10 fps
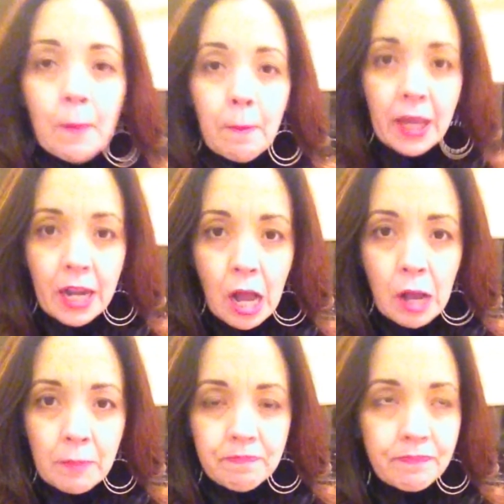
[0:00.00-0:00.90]
But
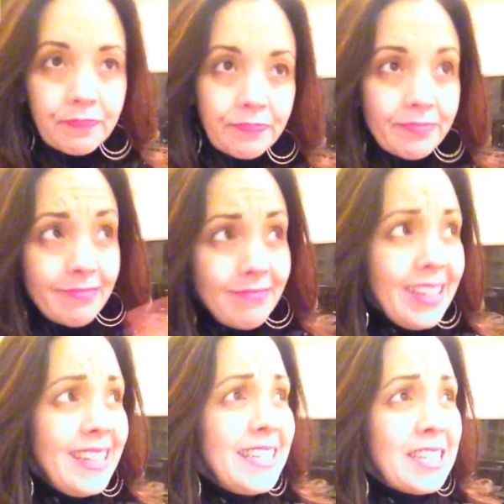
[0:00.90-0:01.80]

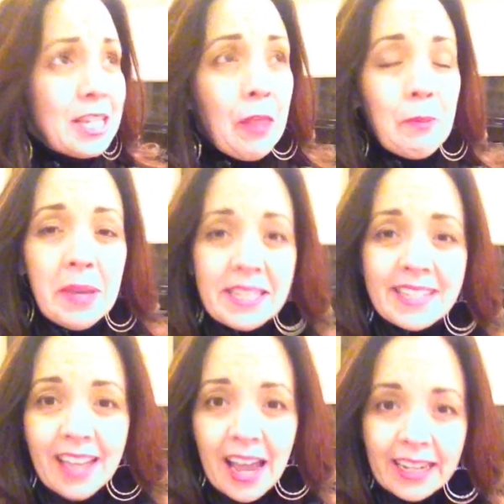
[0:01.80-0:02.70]
this is not the
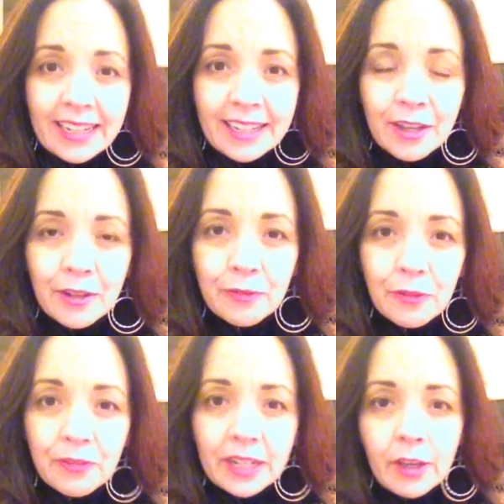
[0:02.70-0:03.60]
best lighting for
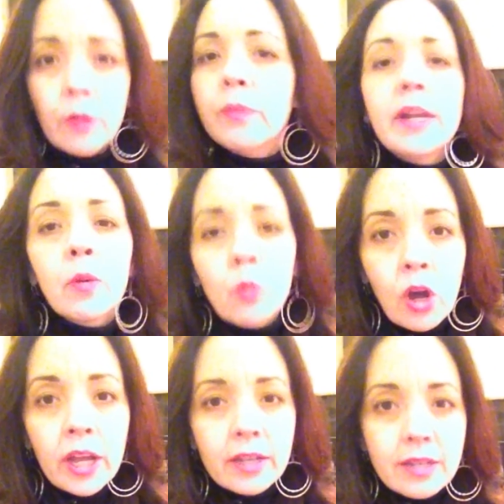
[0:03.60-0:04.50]
video, but I
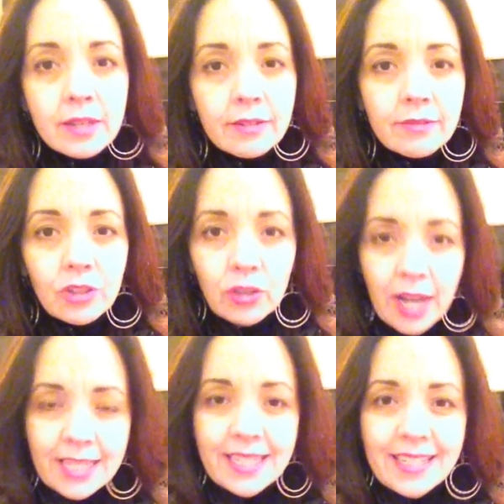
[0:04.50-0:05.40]
want you
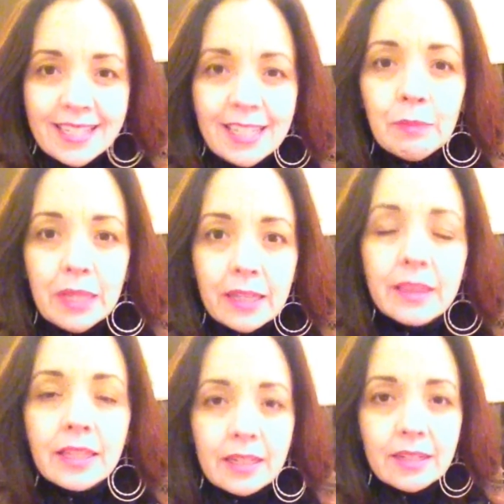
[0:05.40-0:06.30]
guys to see me
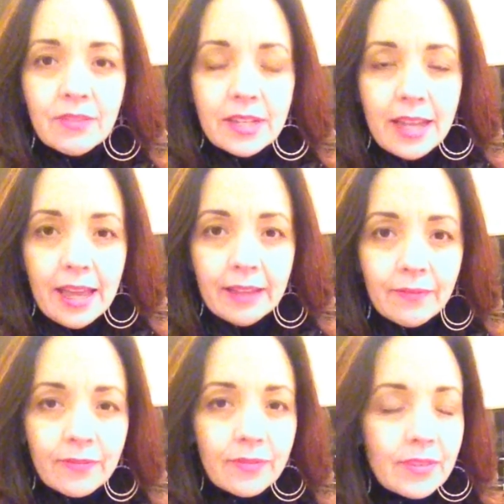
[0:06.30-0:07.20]
at the end of the day.
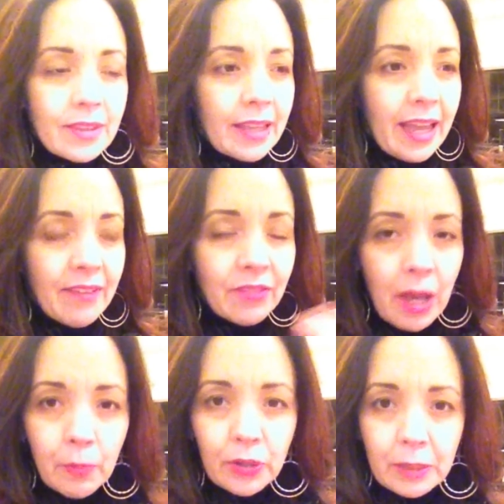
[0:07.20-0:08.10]
I have
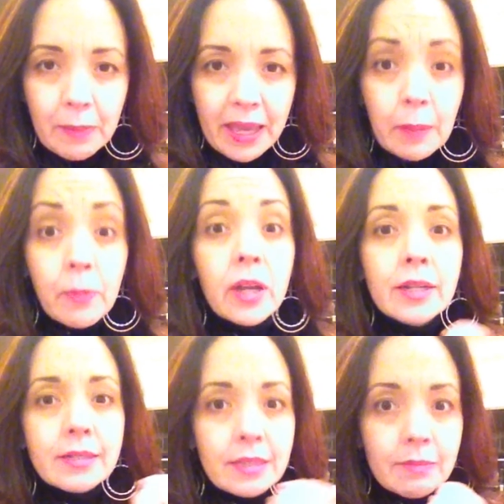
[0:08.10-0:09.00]
not put any makeup on
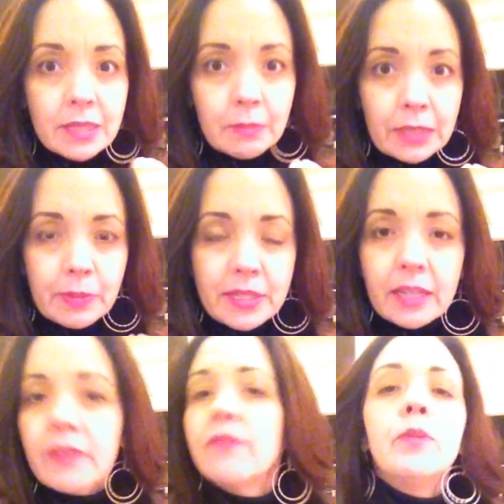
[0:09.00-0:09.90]
except some
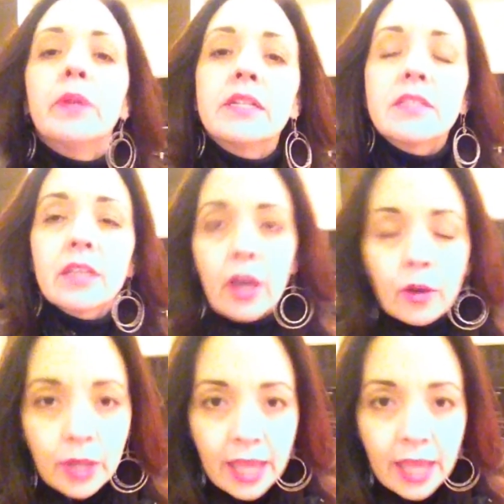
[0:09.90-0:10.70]
lipstick a few minutes ago.